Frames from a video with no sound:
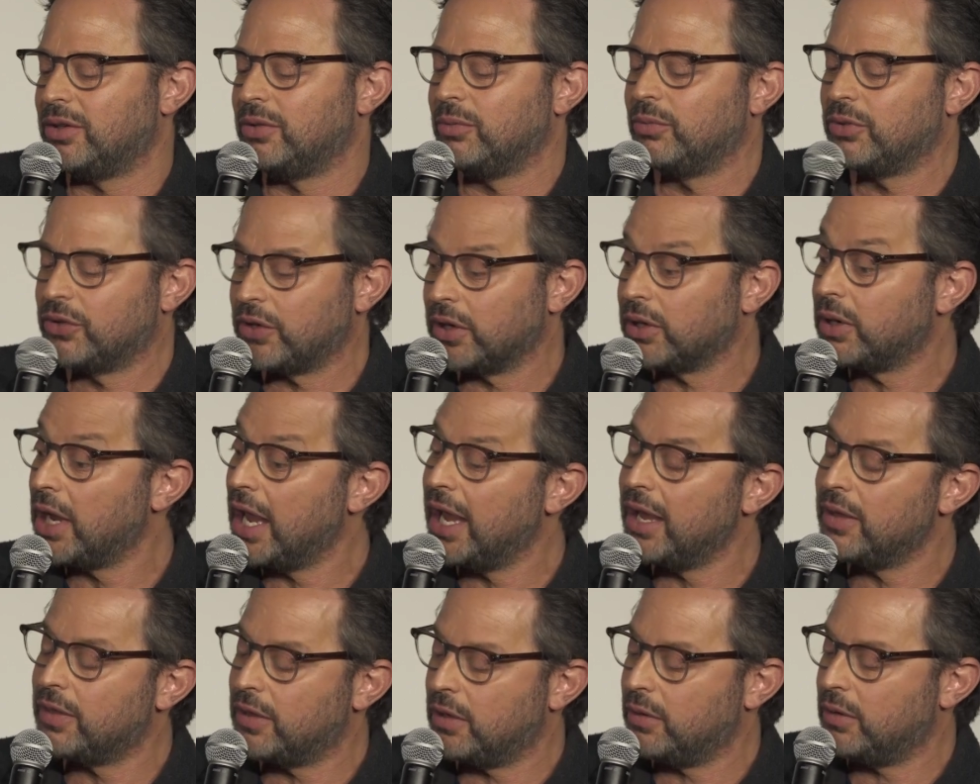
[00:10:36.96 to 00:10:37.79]
was like,
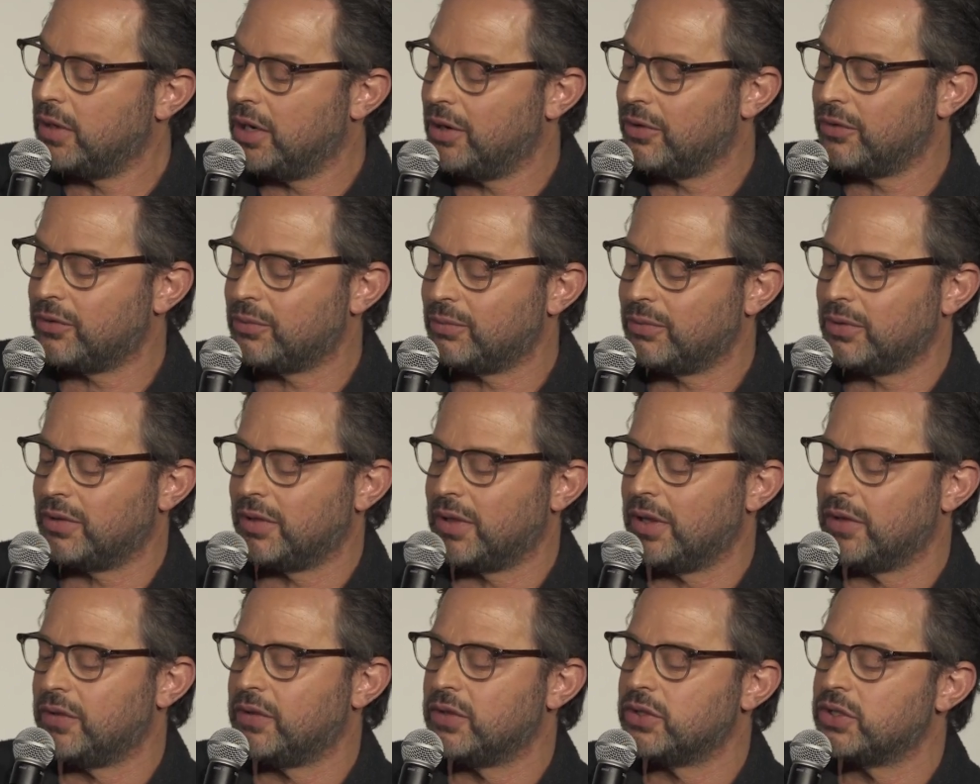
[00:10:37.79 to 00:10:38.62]
hey, here's
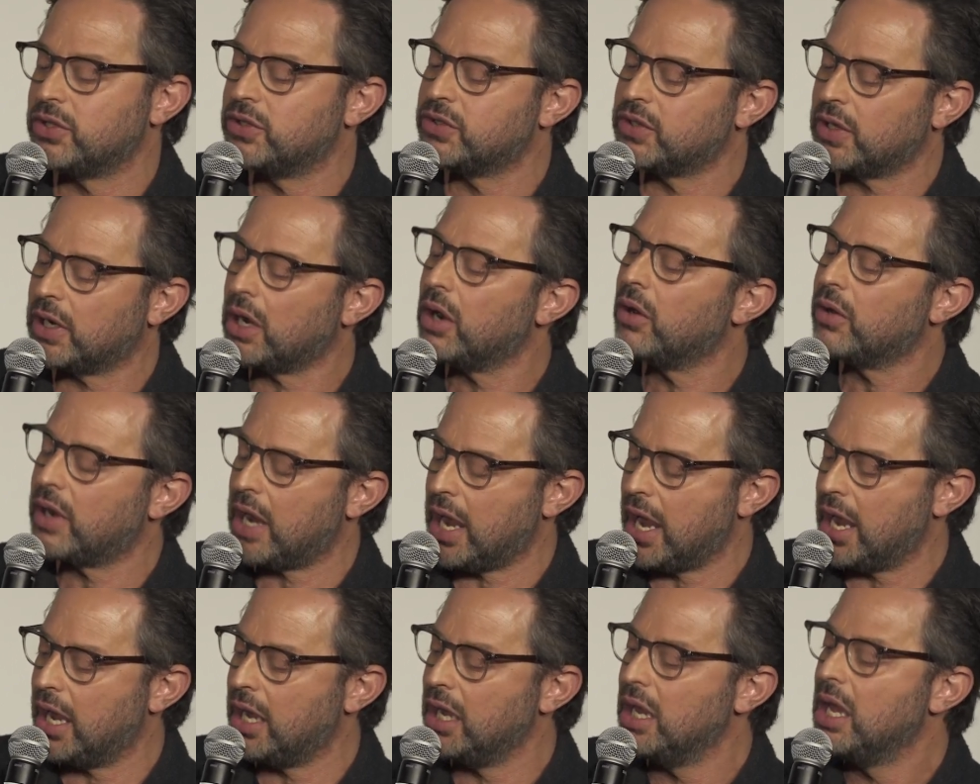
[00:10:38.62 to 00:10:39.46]
this is. She's like,
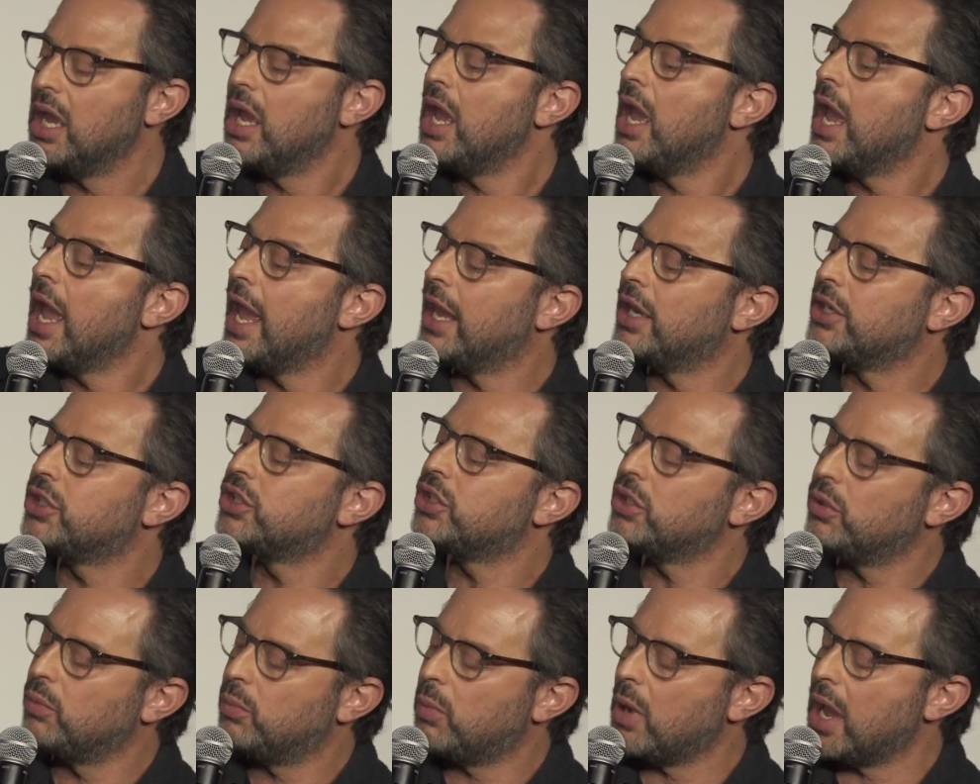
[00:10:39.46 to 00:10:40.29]
okay, and
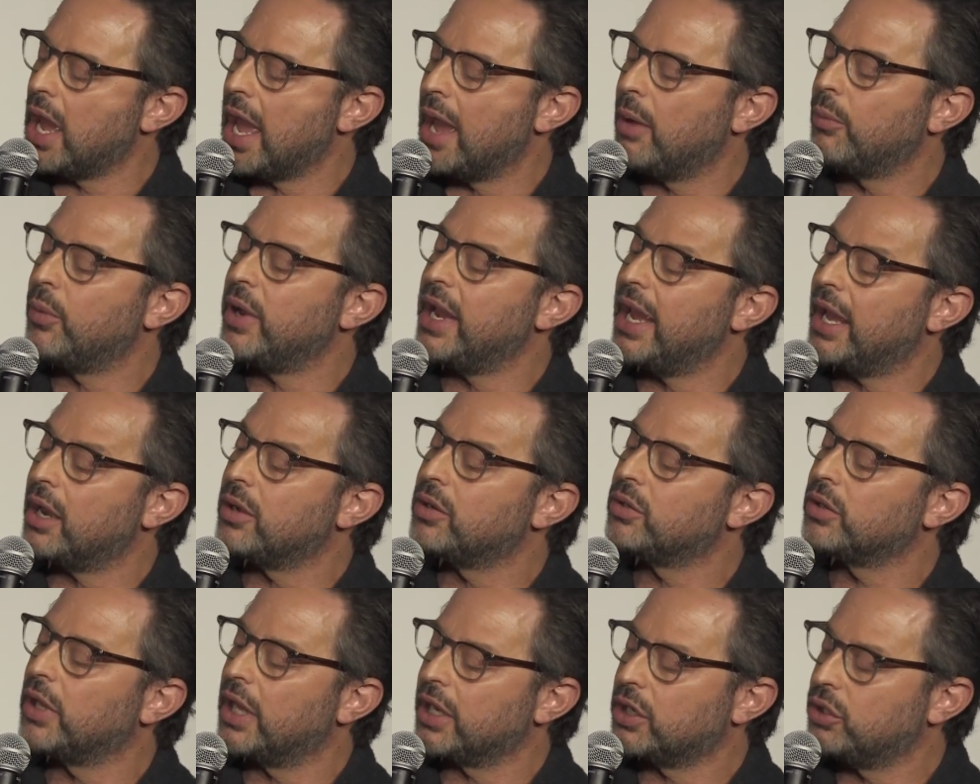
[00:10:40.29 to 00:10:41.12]
we
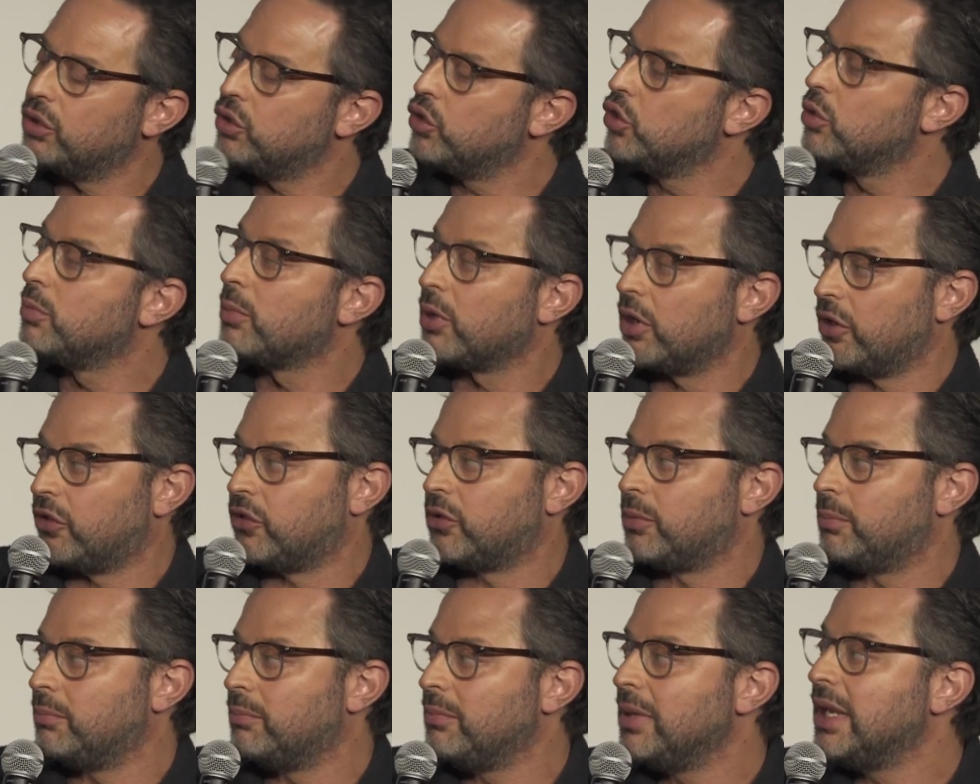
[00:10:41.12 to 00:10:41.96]
had like
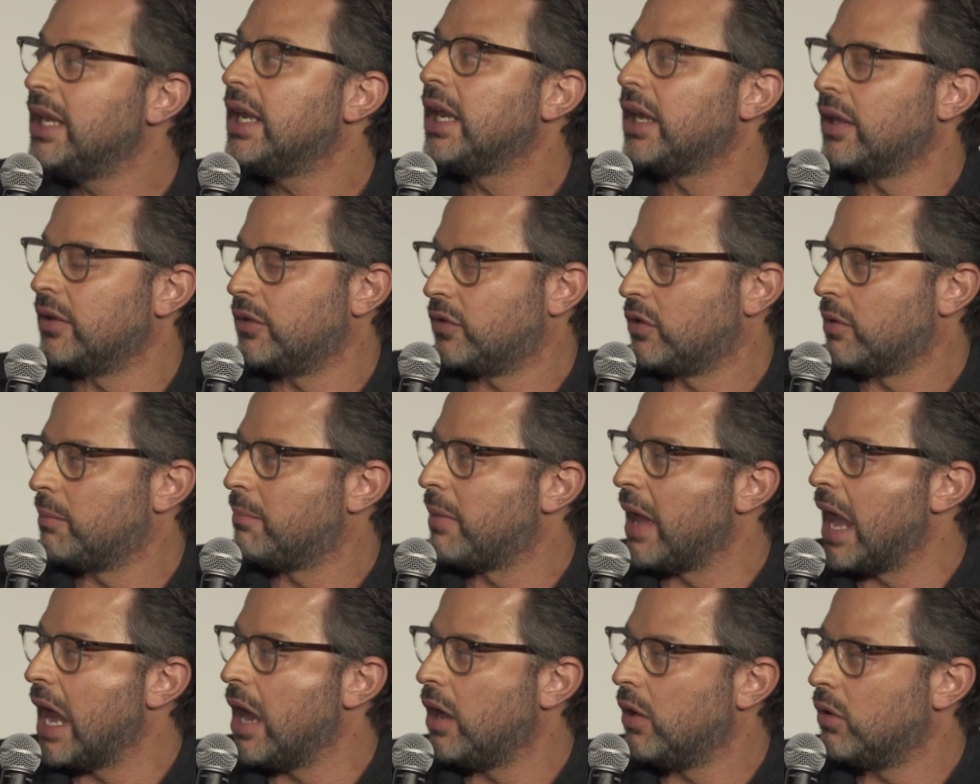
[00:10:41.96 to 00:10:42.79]
numerous meetings
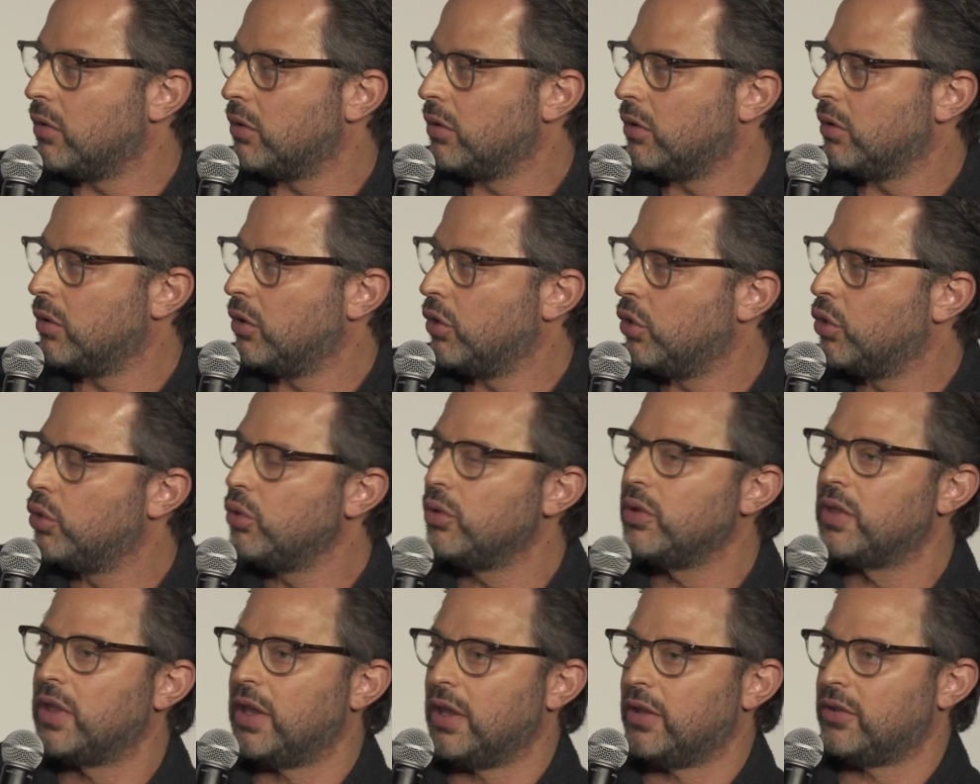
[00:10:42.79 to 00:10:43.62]
about
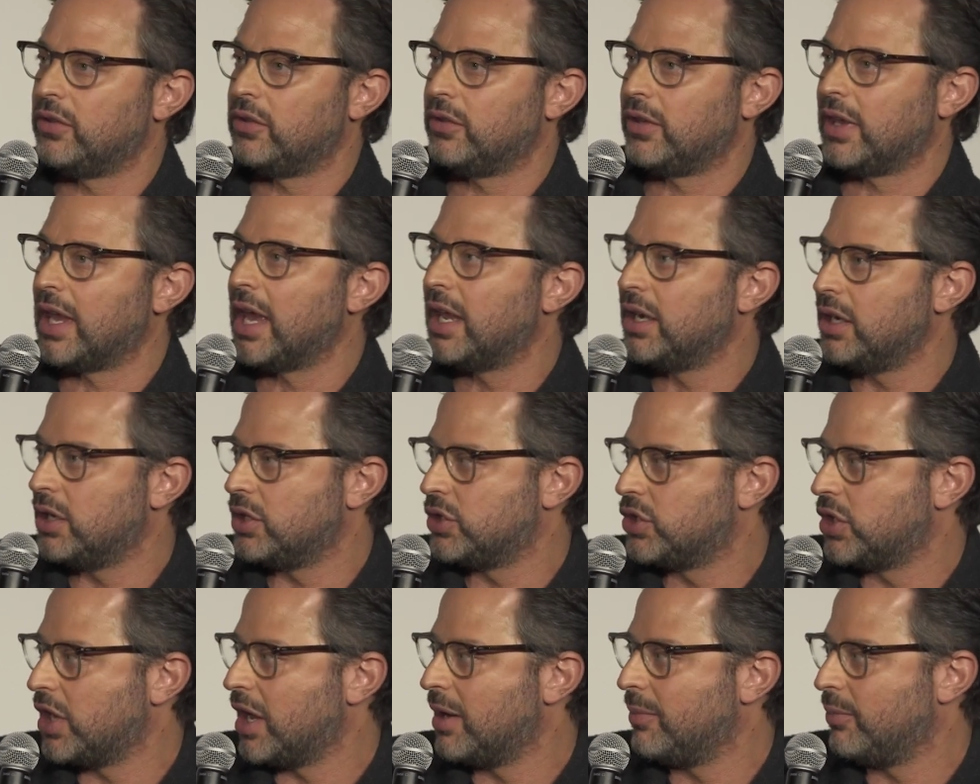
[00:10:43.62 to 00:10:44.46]
who this
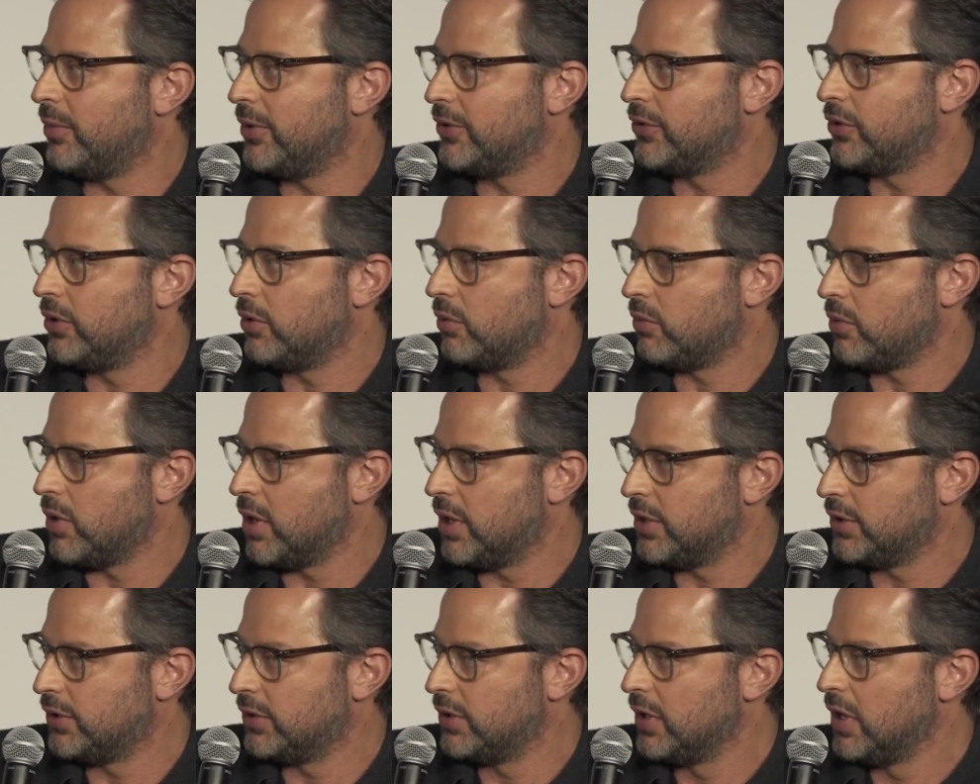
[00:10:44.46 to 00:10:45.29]
Kenyan shame wizard
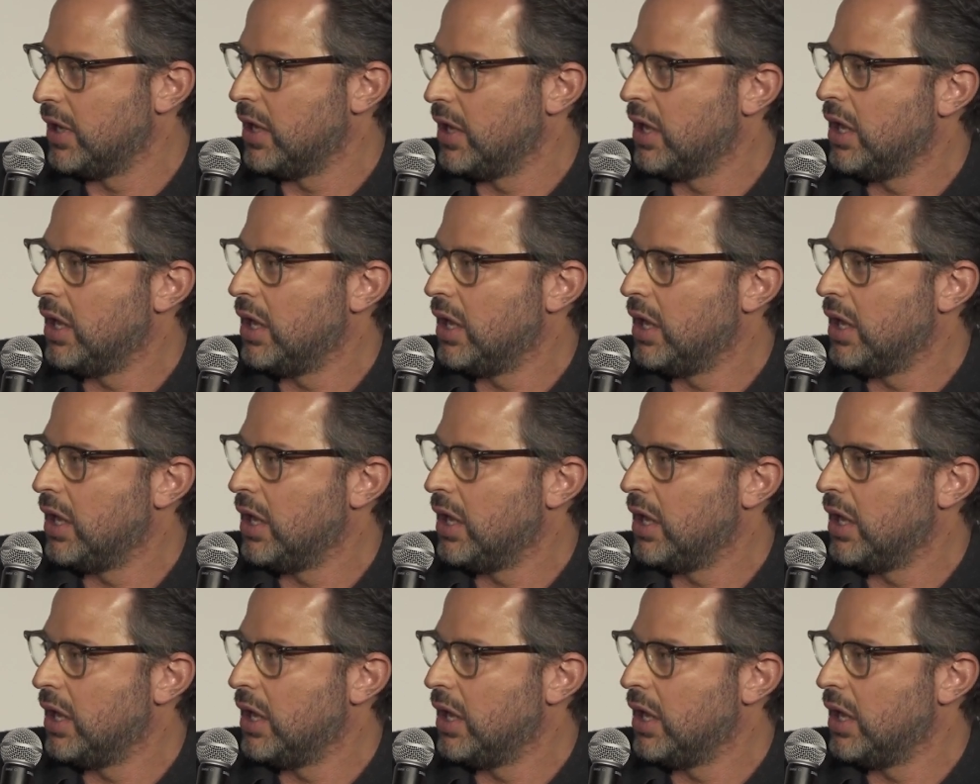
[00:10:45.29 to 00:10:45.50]
was,